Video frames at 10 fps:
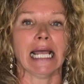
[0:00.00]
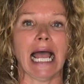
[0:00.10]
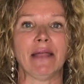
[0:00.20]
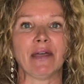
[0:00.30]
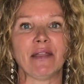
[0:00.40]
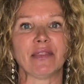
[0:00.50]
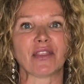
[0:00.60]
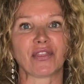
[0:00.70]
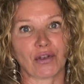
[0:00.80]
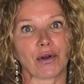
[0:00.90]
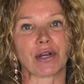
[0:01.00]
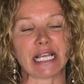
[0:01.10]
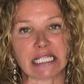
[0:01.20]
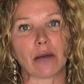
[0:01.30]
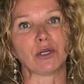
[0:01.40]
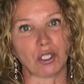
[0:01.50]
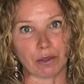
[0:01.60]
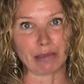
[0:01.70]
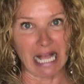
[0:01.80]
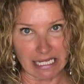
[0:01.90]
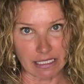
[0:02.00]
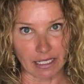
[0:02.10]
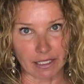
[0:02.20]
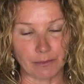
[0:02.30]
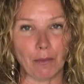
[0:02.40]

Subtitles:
and then the third is I would do the plastic.